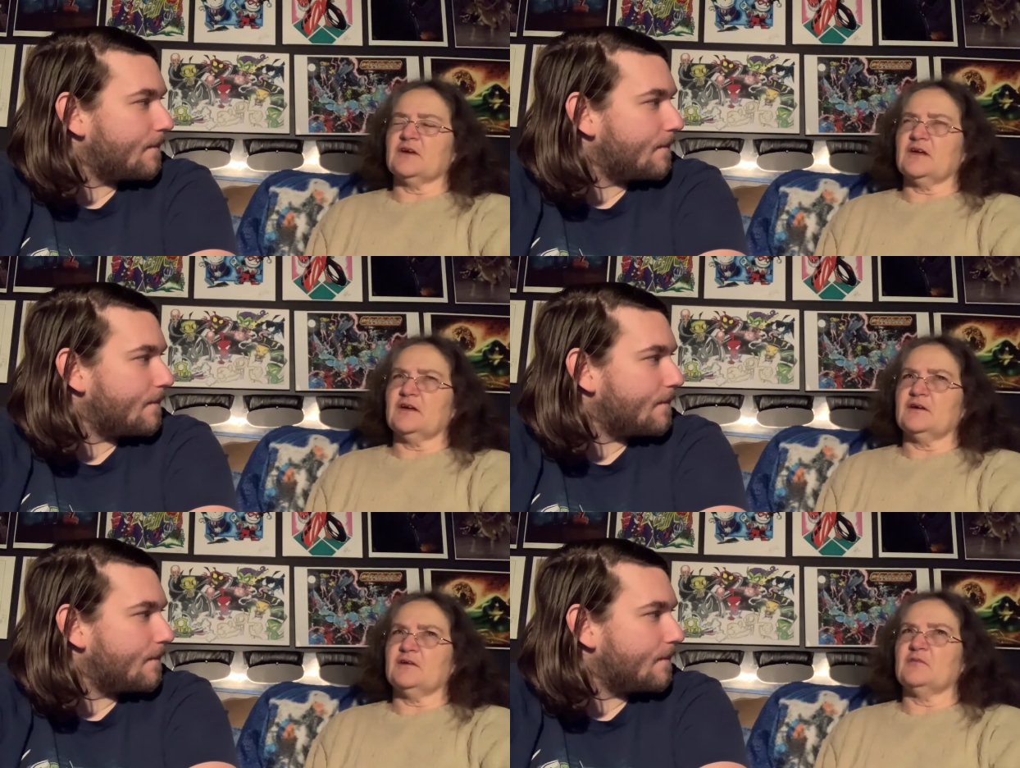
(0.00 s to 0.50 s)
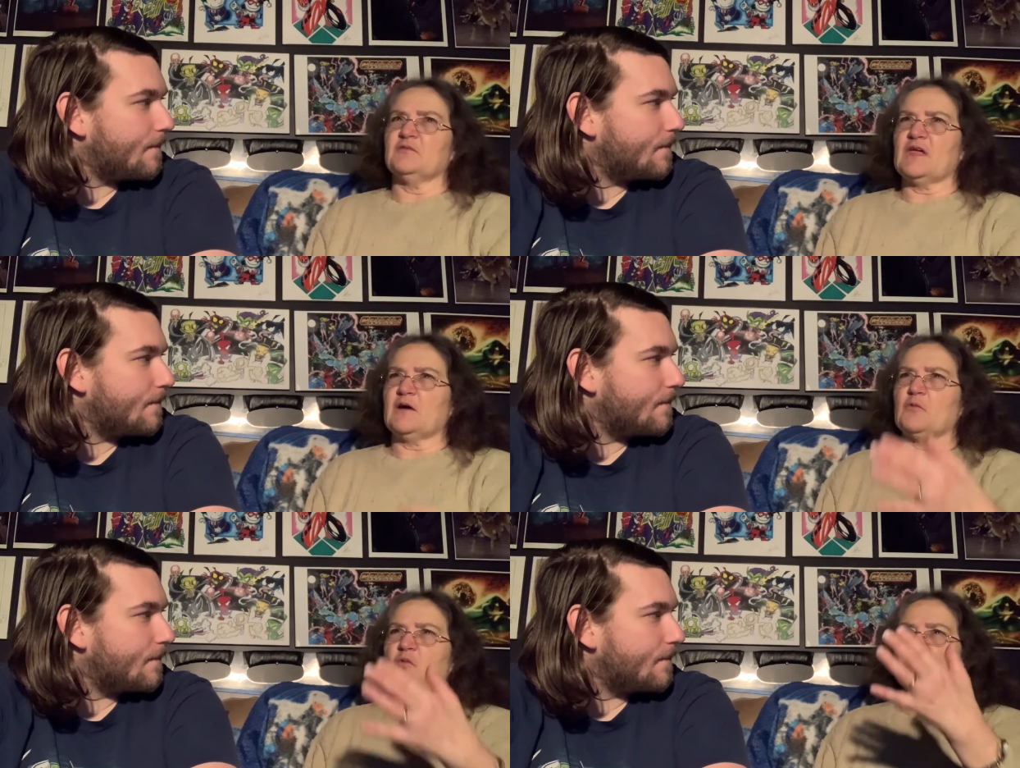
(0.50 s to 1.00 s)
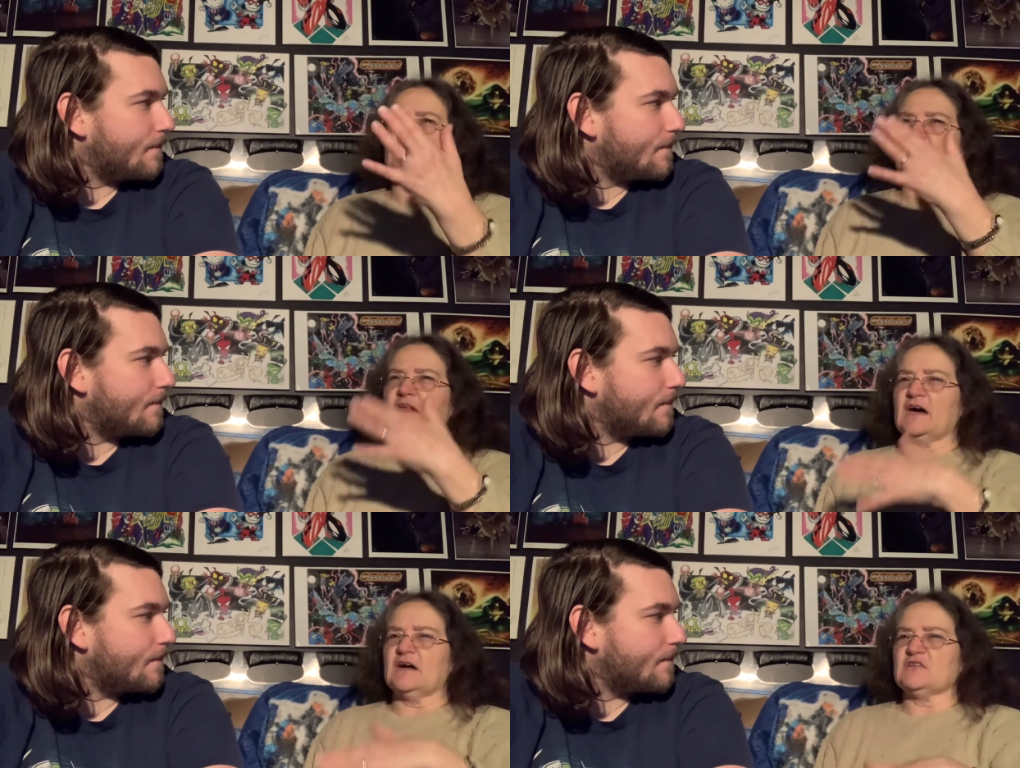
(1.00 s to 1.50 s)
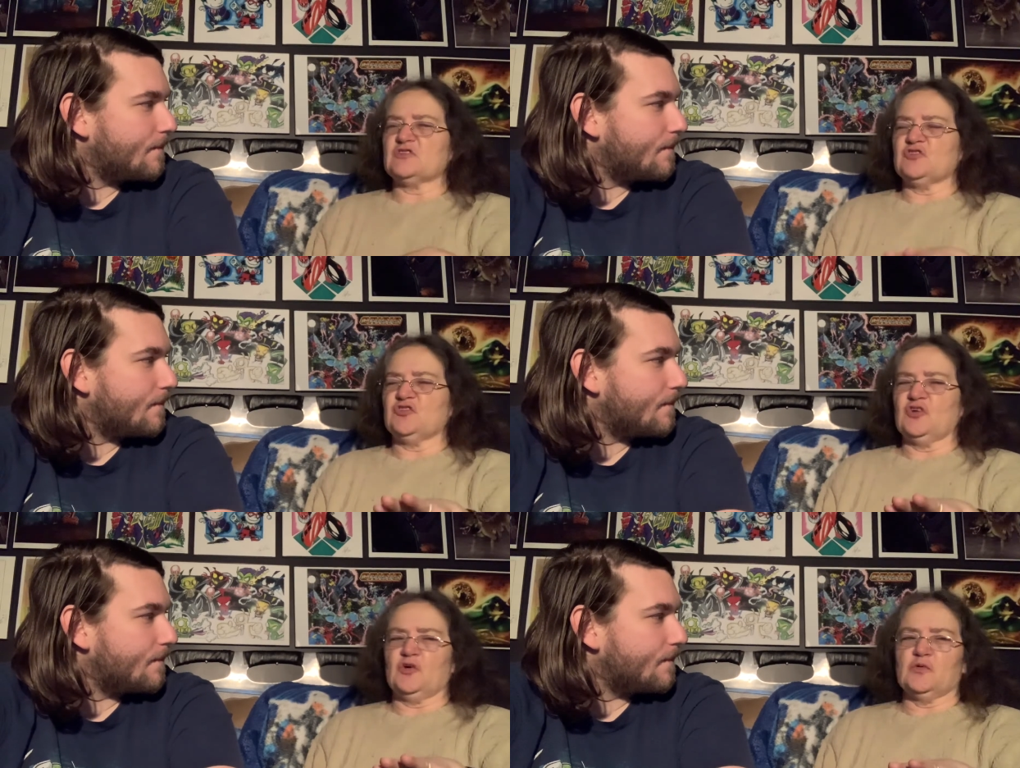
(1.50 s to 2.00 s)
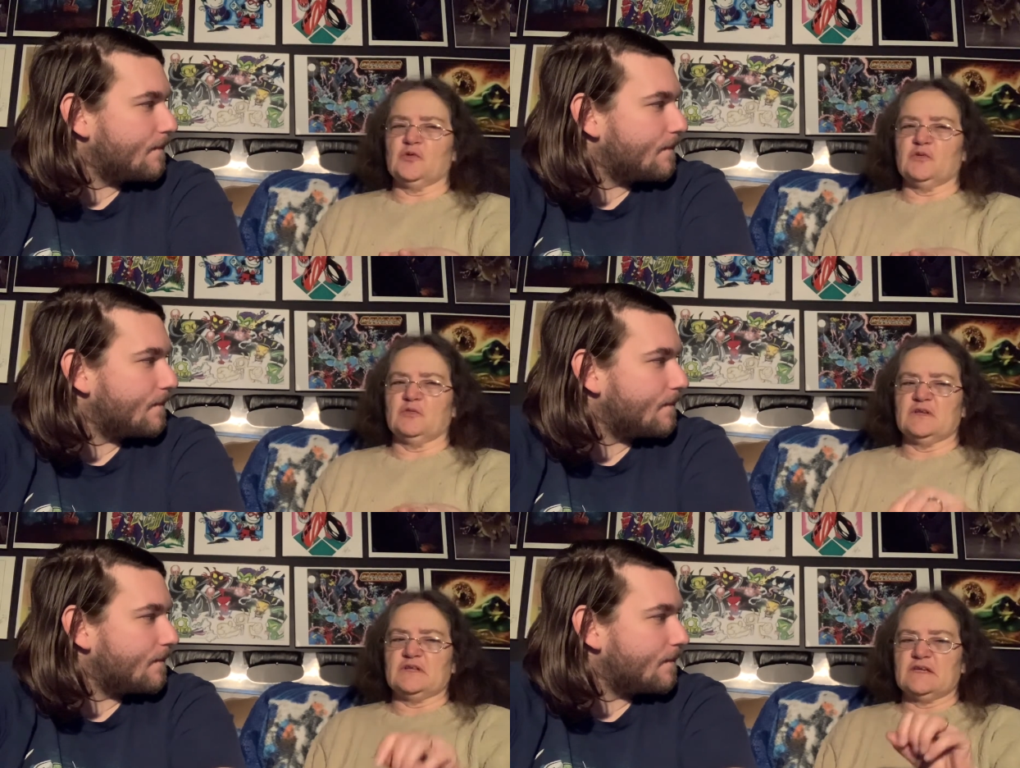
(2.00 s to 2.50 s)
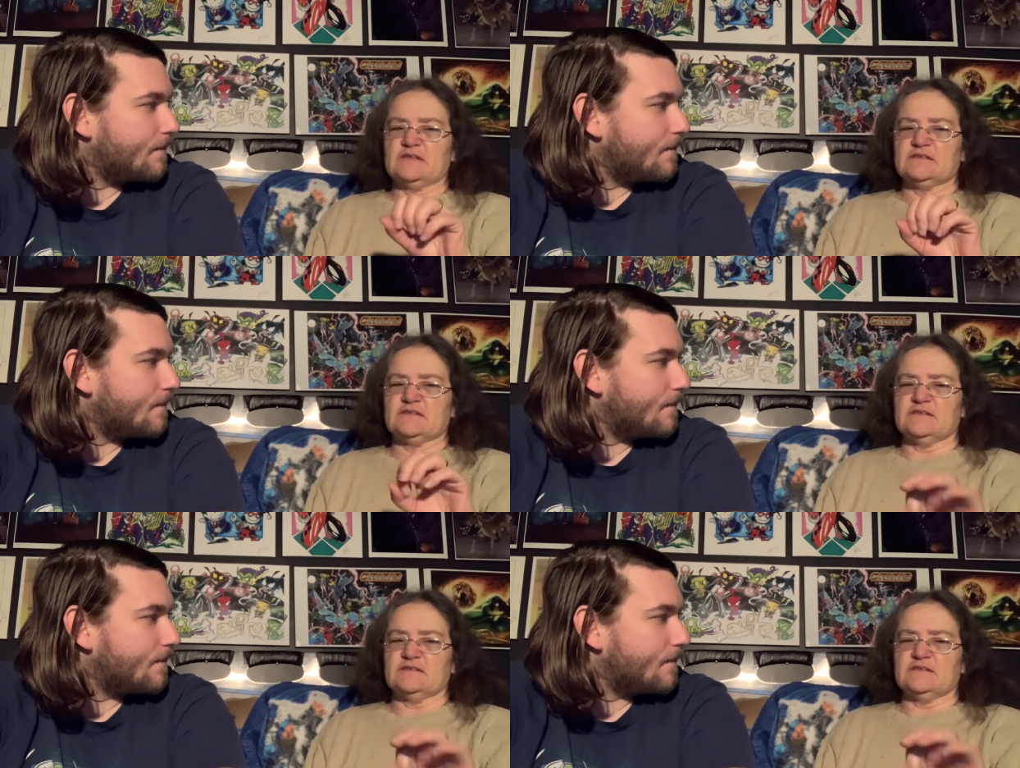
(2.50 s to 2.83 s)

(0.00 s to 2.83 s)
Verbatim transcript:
Speaker 1: Okay, that last joke when they